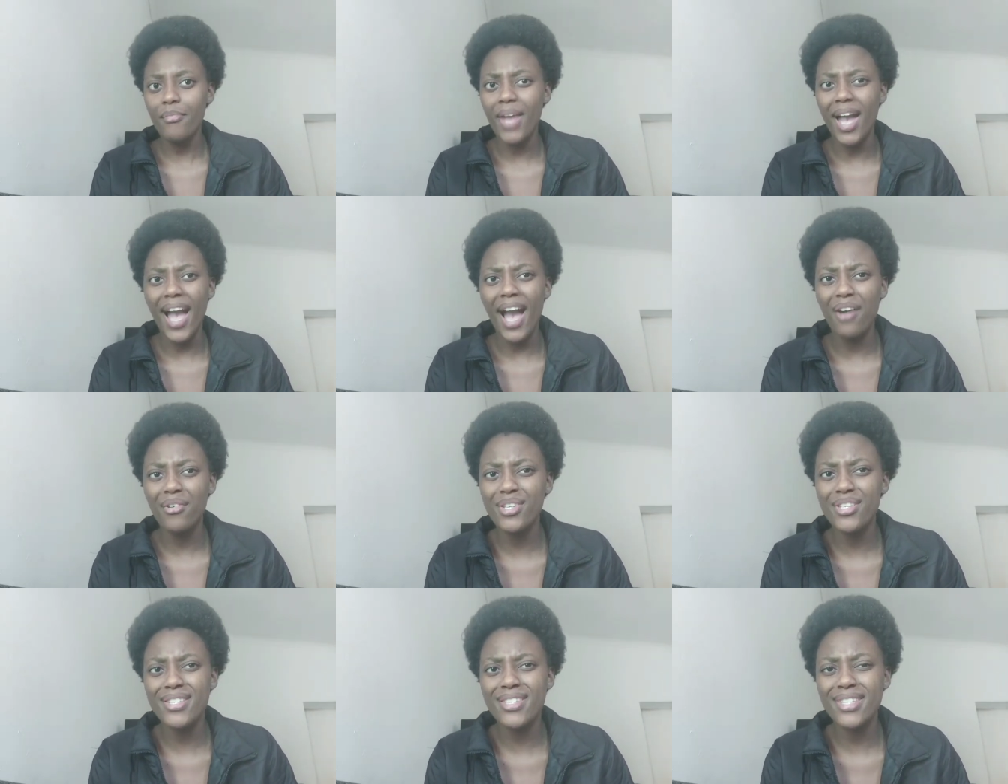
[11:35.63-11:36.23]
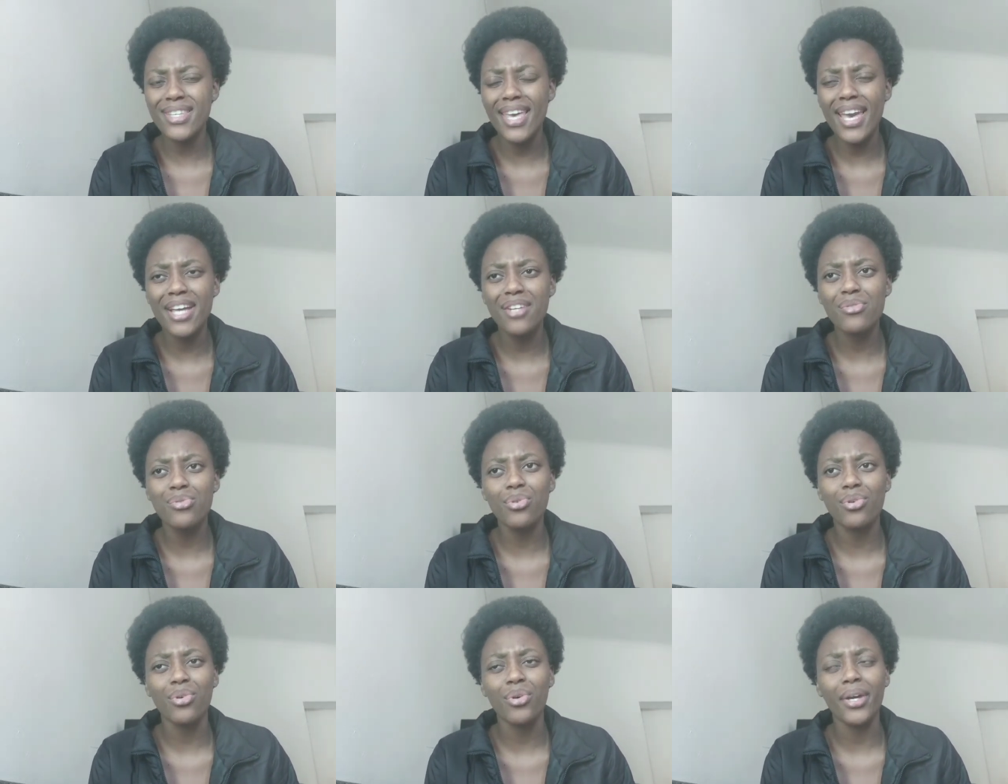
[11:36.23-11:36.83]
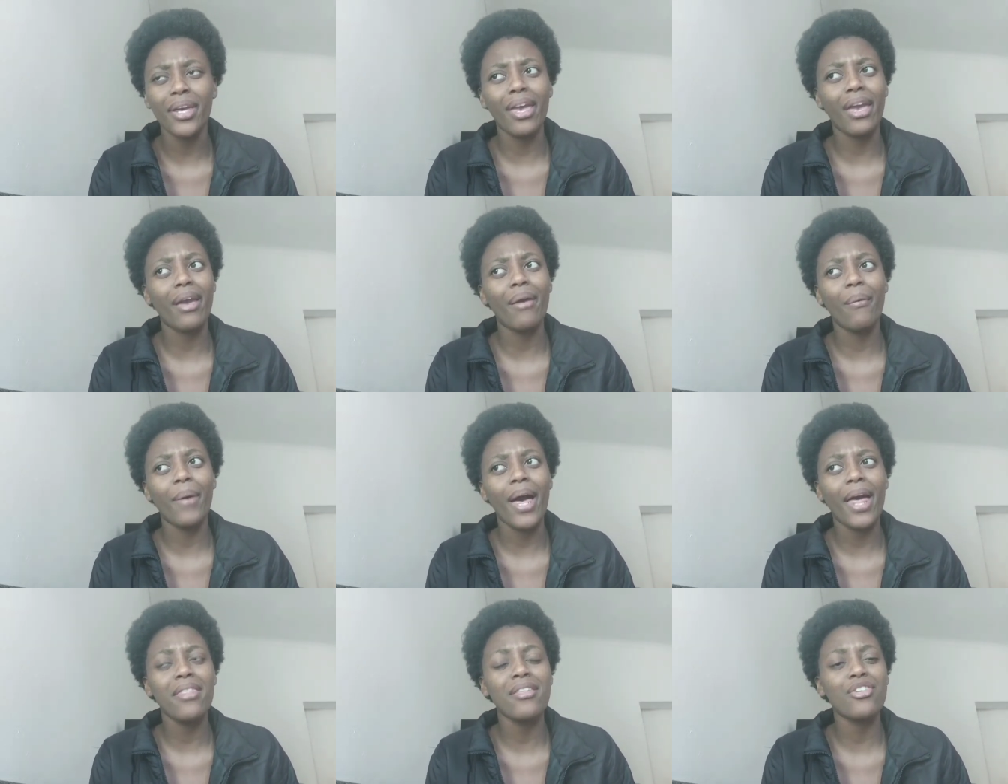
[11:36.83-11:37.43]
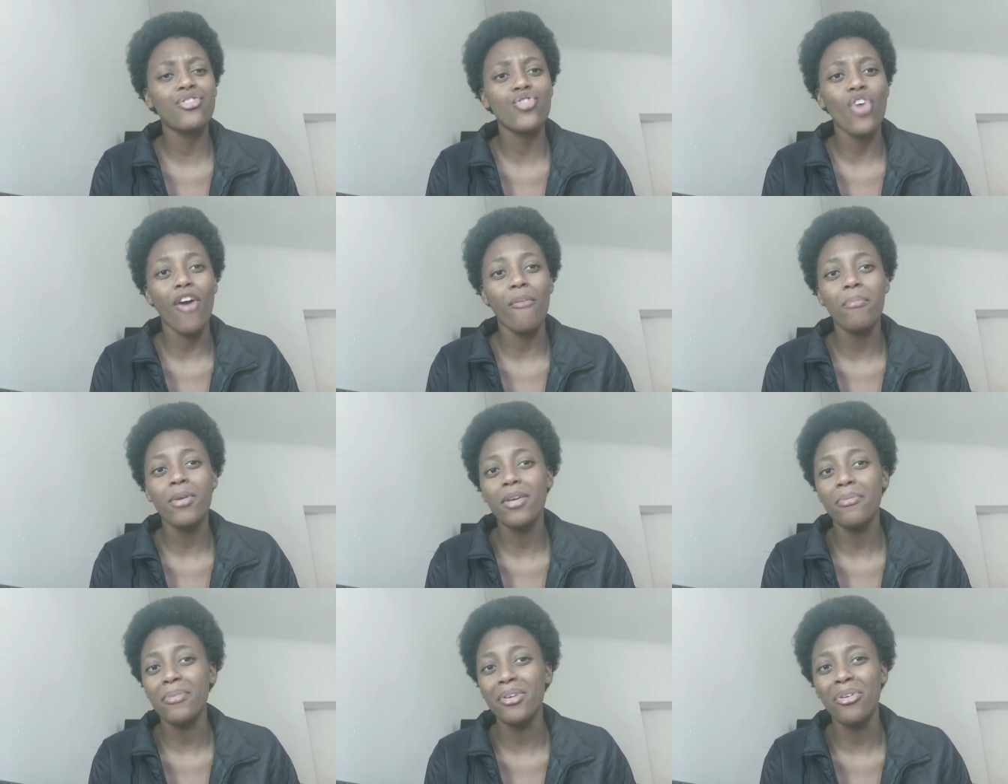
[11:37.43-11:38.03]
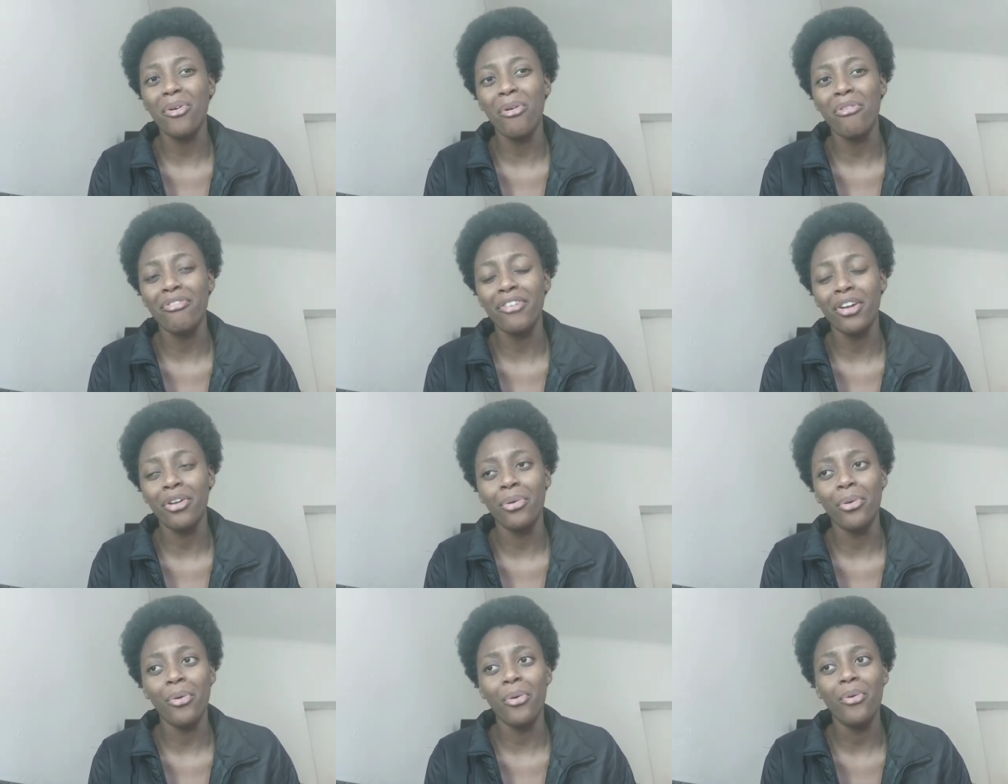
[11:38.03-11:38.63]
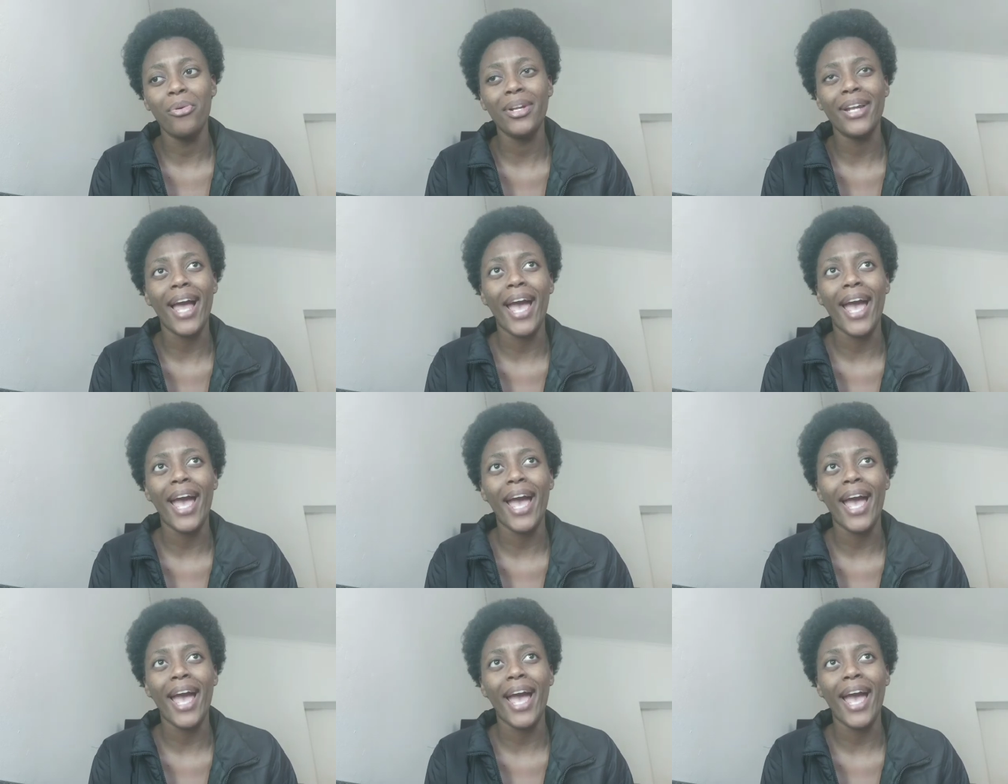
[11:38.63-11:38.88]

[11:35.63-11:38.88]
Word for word: I was scared. Okay, why are they dropping me off alone?